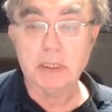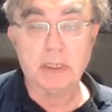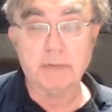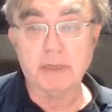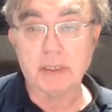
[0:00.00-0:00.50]

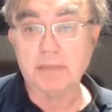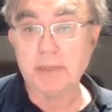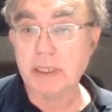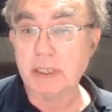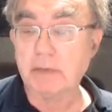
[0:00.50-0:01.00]
giving a
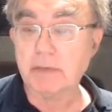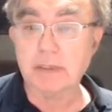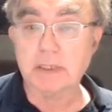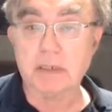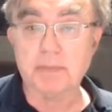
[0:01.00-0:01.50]
particular
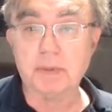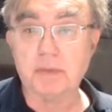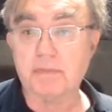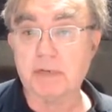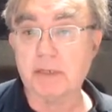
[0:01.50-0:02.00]
example
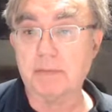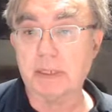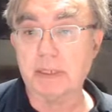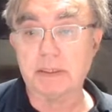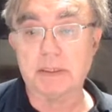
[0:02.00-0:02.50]
of
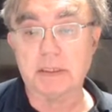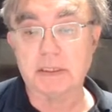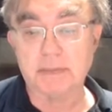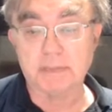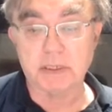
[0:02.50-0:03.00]
recommender
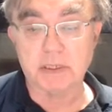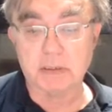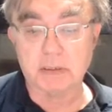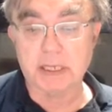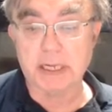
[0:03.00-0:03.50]
systems as
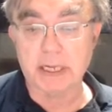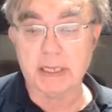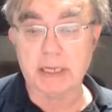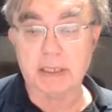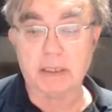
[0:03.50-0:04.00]
a key
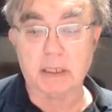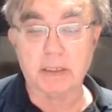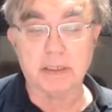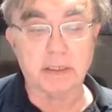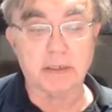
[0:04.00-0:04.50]

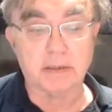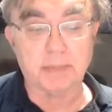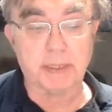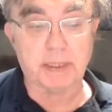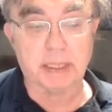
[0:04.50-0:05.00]
technology of the
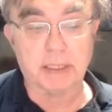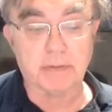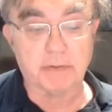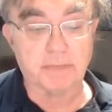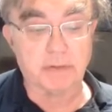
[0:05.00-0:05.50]
big
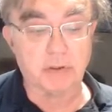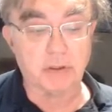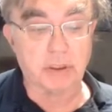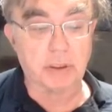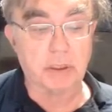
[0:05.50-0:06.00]
data
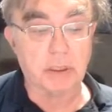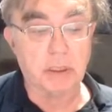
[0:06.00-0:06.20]
revolution.